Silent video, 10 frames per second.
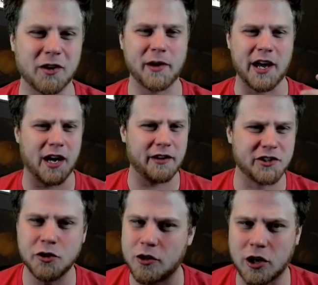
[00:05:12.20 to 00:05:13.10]
we have
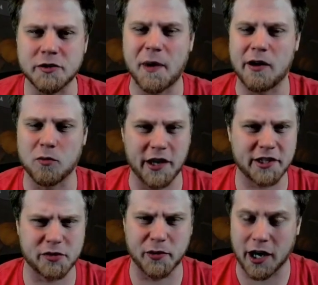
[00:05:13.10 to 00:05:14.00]
2 Cursebound Witch,
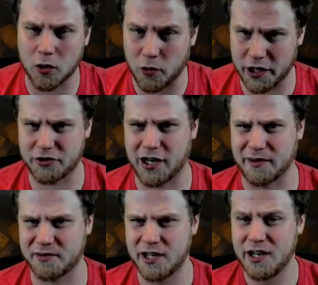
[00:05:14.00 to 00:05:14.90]
so we got our 1-drops.